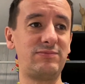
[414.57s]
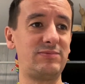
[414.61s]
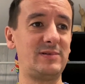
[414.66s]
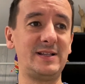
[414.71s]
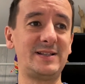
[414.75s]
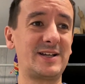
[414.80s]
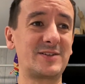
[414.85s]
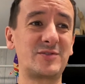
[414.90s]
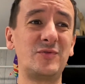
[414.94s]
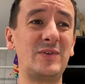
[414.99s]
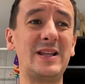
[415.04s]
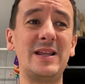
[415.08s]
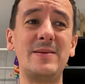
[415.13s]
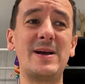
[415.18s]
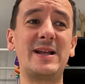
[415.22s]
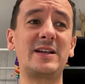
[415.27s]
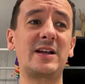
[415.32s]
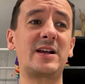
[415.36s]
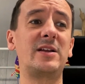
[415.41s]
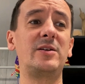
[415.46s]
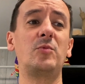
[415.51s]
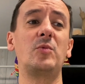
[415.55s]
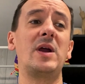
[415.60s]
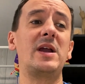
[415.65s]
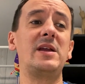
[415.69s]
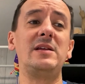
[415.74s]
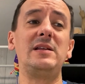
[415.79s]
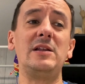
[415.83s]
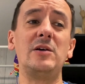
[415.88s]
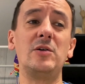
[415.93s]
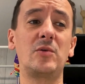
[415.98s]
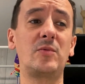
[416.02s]
doesn't really matter kind of where
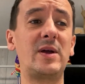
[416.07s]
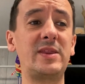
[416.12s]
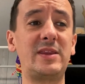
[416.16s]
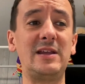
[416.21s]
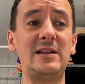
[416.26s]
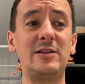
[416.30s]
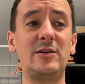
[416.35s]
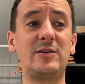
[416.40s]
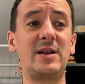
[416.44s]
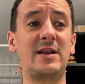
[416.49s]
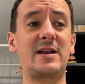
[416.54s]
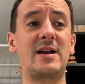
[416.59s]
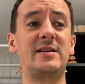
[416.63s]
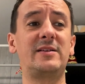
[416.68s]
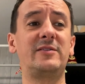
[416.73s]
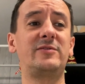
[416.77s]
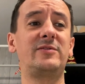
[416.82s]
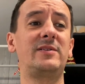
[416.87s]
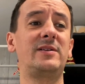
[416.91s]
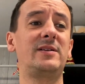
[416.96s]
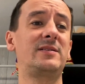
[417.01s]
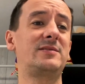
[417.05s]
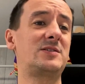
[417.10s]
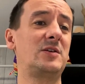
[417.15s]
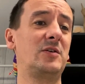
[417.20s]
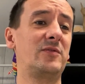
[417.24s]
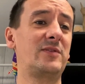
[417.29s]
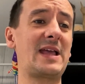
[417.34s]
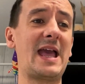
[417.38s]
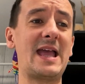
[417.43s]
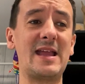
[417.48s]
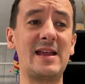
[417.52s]
you look, whether you look at kind of sort
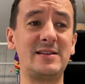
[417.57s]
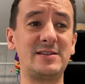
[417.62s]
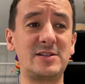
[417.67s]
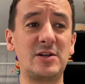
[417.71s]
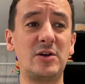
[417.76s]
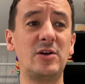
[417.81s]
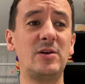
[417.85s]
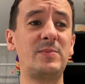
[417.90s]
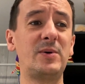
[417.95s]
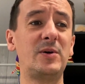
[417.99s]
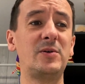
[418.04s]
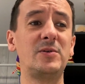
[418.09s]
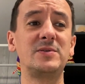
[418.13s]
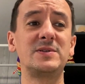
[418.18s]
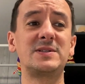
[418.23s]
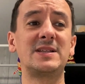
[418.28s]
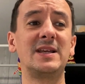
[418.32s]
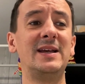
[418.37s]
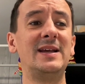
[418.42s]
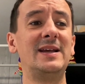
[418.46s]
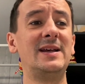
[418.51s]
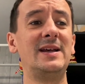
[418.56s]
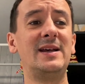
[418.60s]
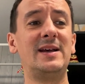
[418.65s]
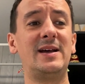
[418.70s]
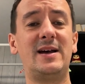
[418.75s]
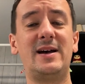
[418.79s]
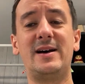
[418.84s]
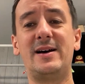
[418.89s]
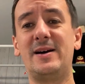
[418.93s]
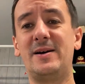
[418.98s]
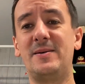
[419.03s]
of Cayenne turbos,
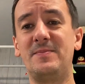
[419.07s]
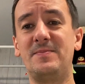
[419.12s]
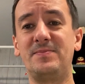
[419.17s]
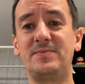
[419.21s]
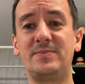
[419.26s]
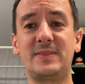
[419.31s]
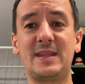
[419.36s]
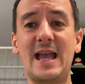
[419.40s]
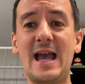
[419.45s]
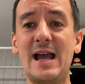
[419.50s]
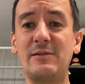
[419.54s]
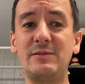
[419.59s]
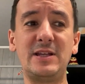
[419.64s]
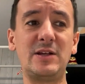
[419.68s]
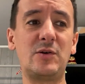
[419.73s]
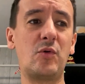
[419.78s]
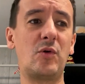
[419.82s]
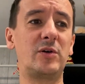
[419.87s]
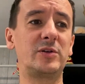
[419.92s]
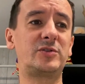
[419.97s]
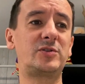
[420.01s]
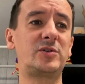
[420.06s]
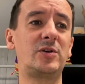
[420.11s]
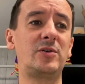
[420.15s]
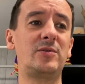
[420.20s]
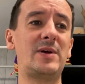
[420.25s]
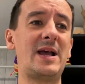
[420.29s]
Audi Quattro